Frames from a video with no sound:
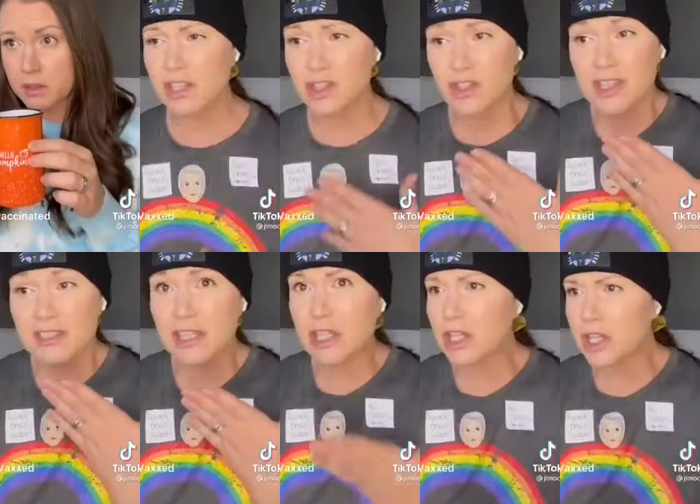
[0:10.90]
She's
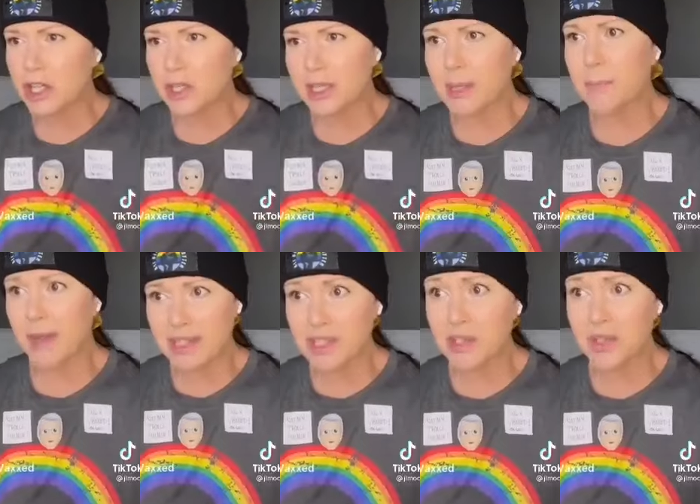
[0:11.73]
clearly
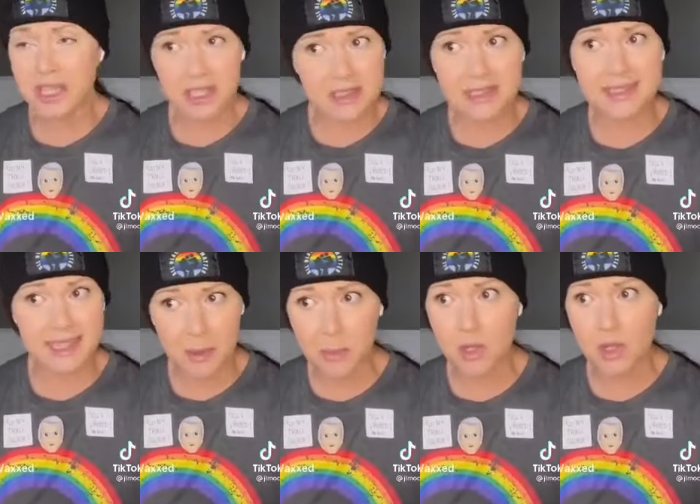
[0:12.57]
mentally
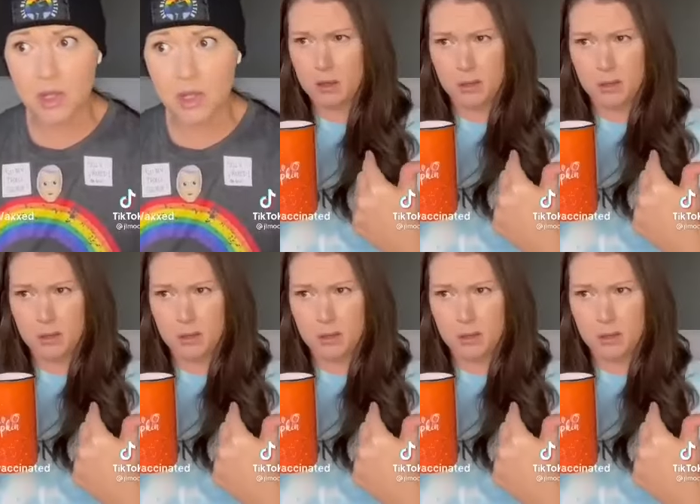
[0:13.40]
unstable.